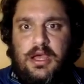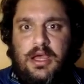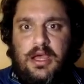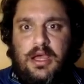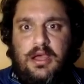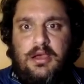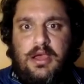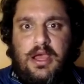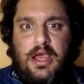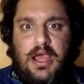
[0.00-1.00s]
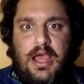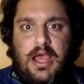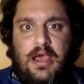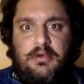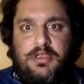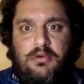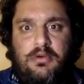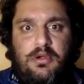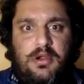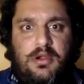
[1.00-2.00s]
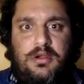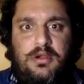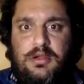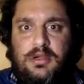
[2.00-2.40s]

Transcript: how your